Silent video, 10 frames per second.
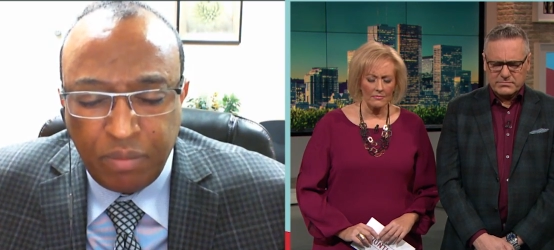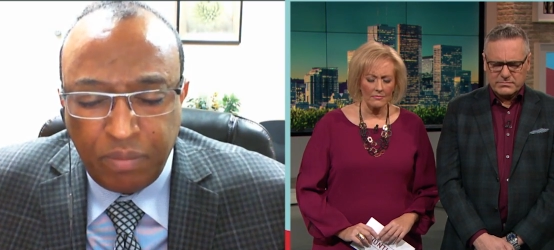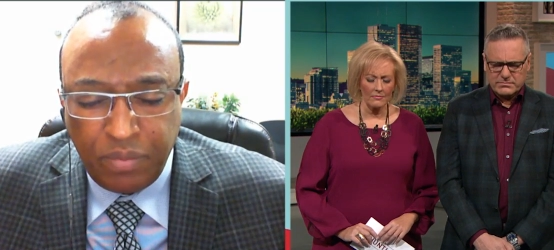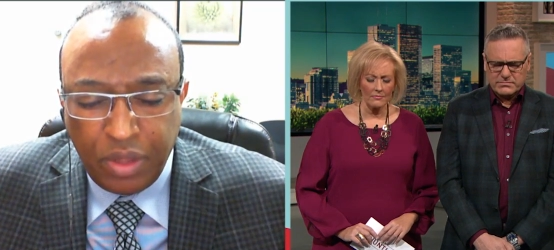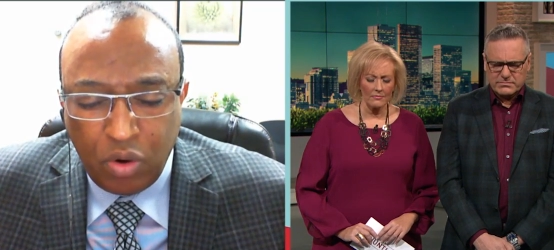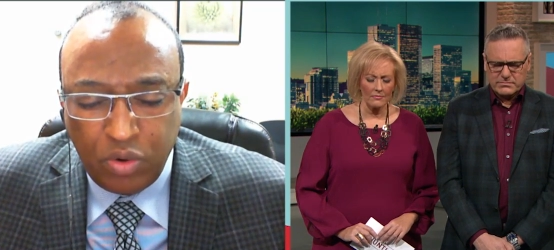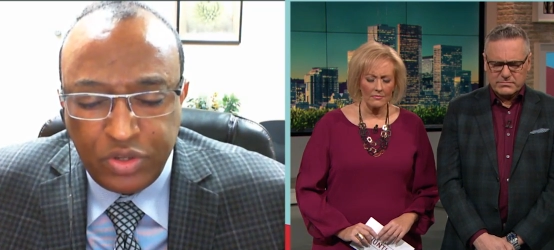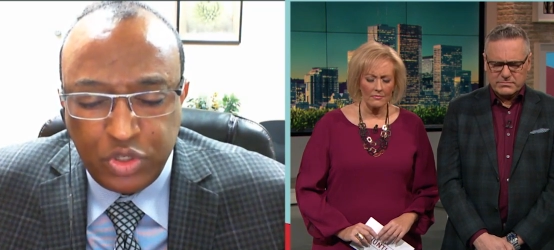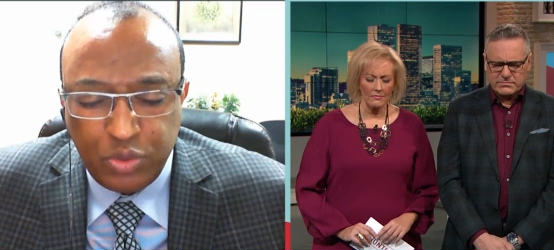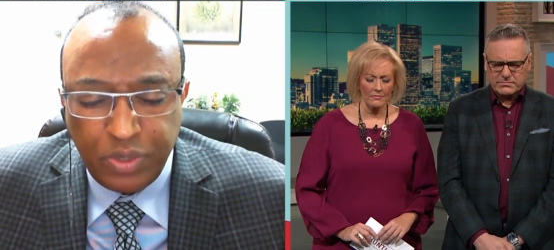Speaker 1: But
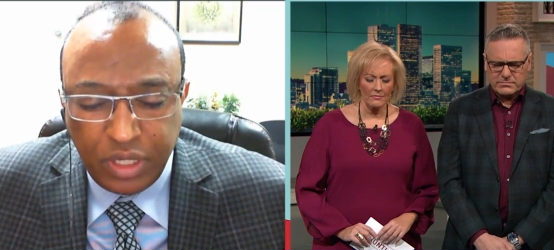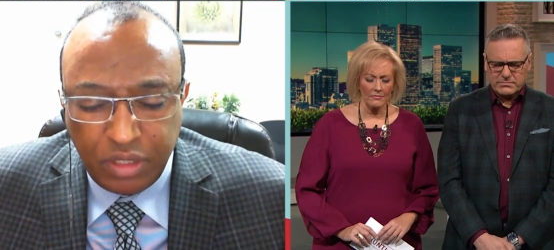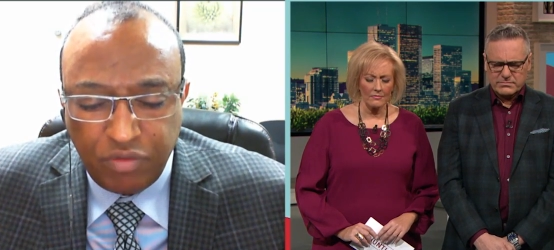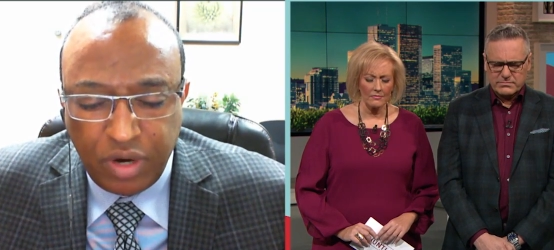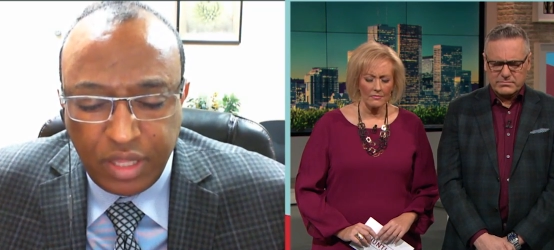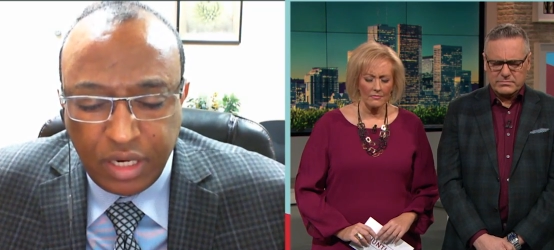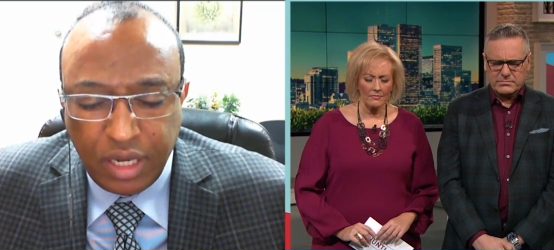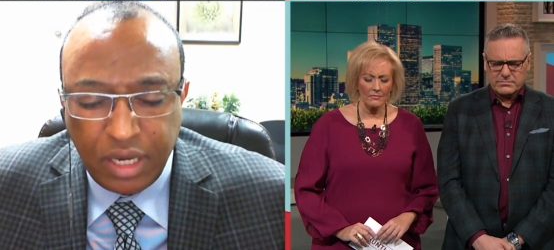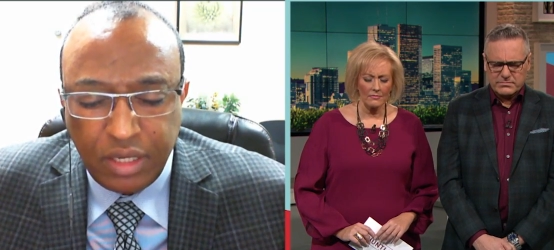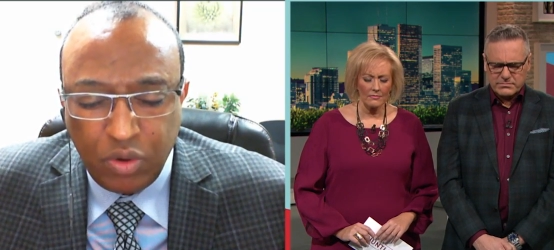the Holy Spirit,
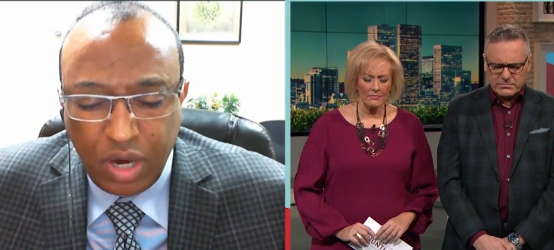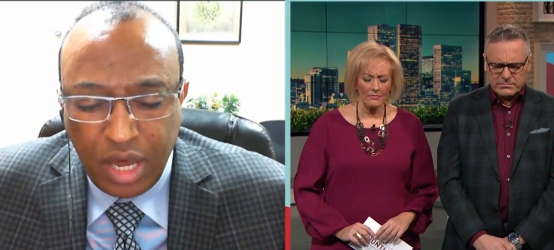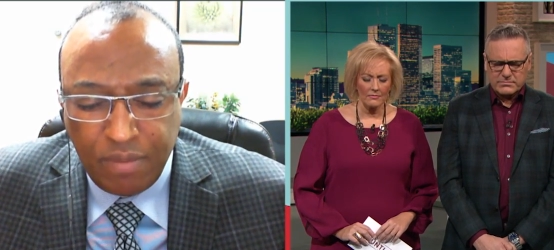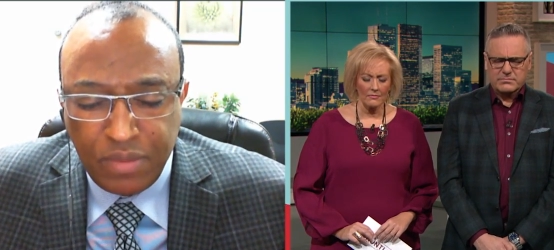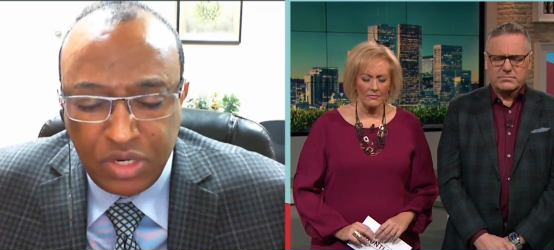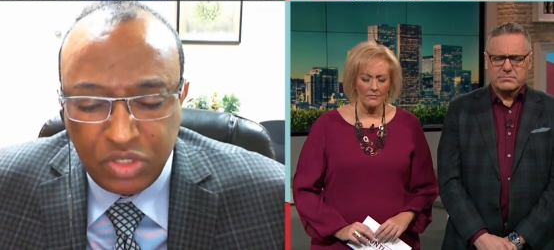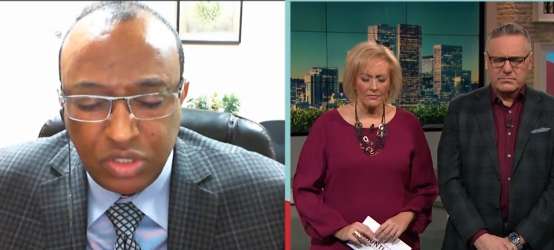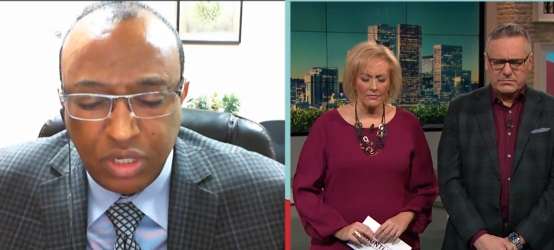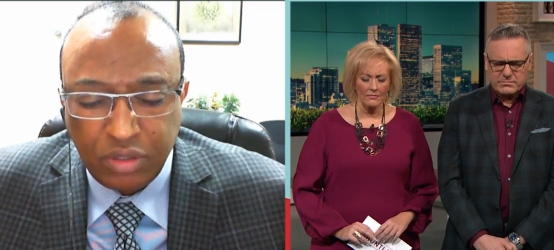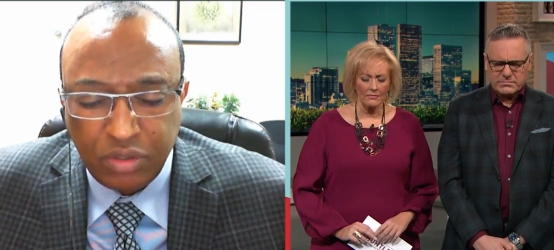Father God, you can
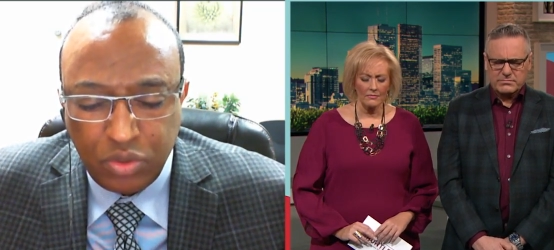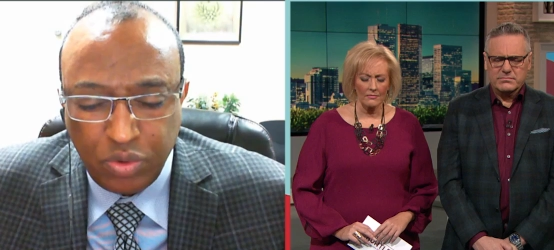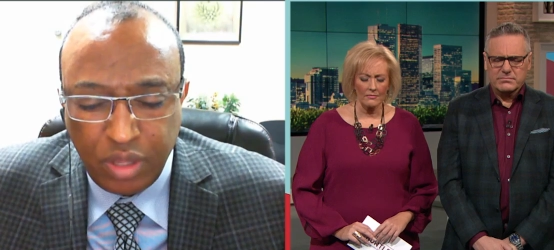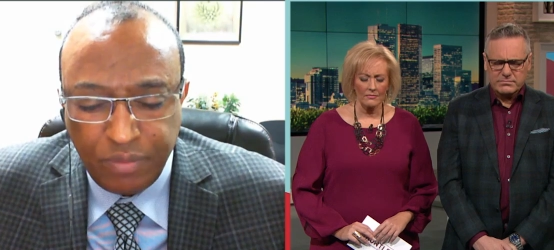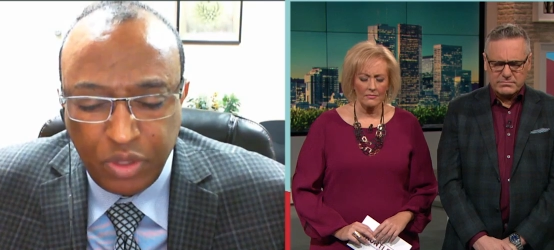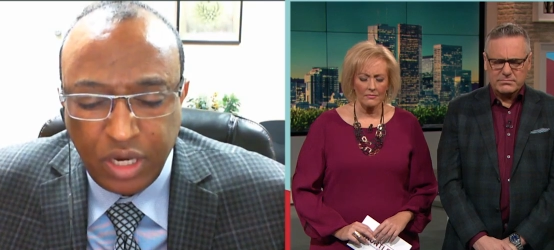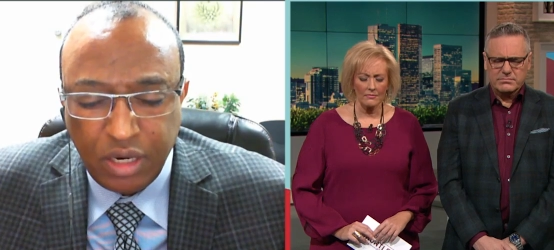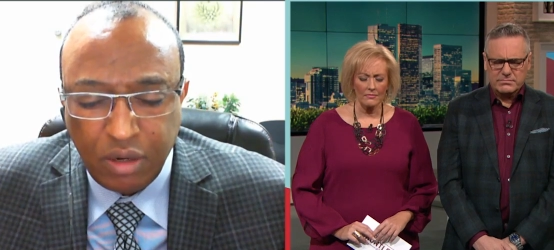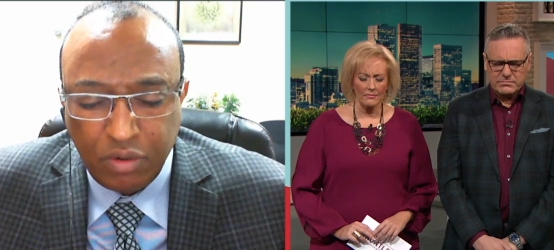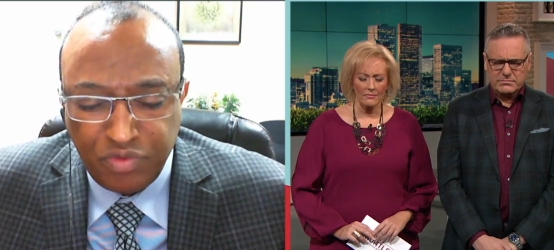minister to
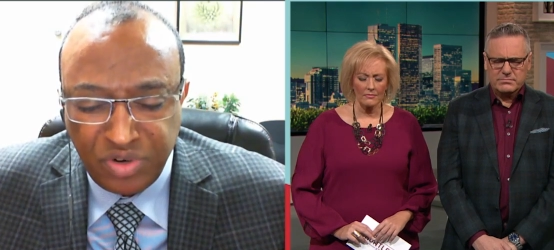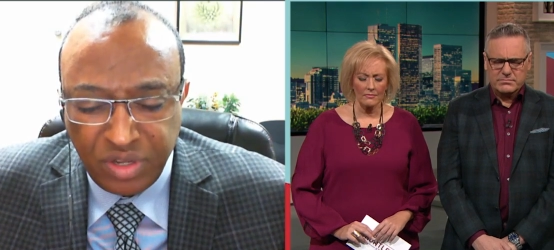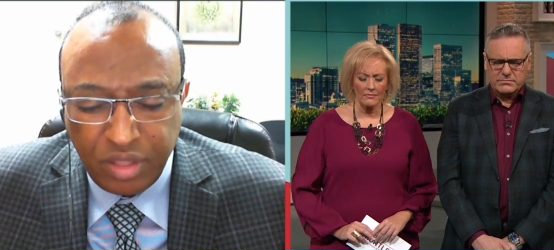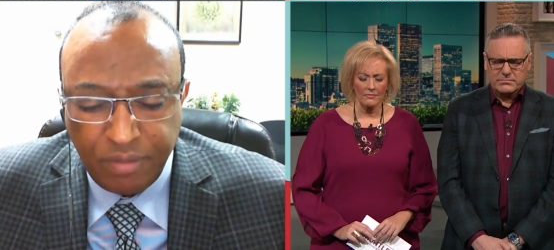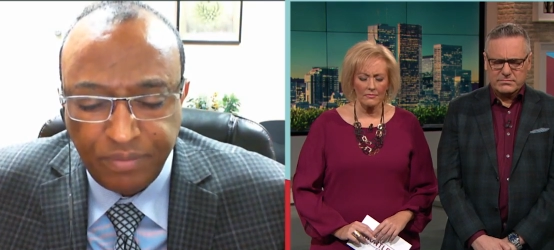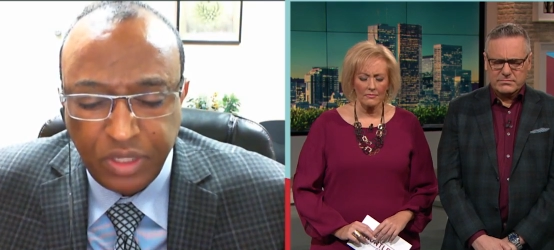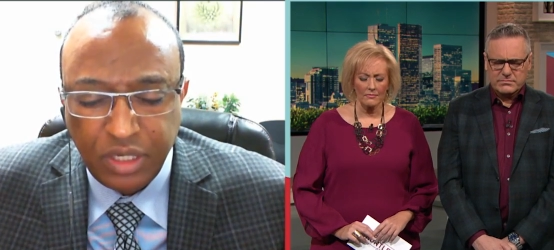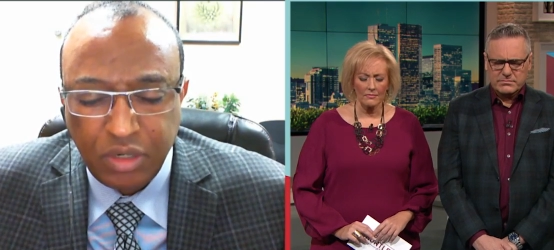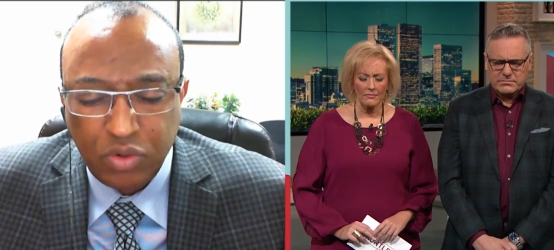them, you can comfort them,